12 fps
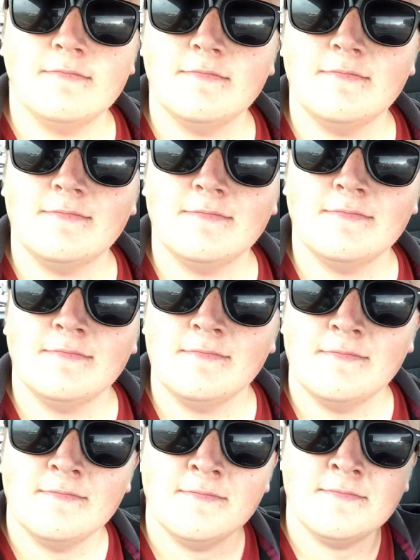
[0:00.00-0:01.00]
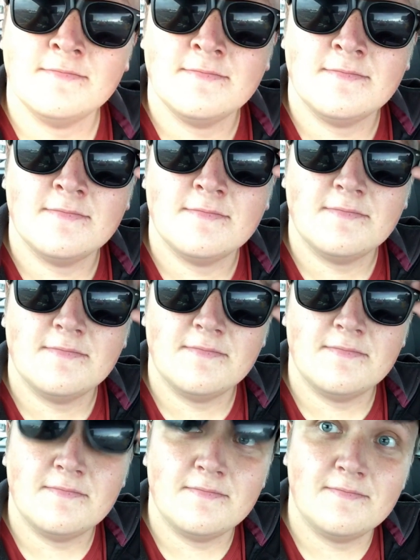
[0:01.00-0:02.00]

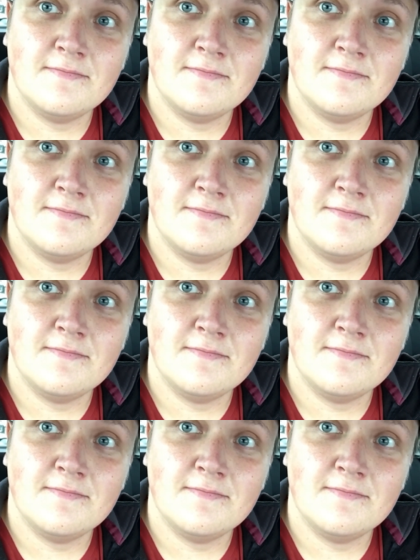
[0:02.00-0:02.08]
(silence)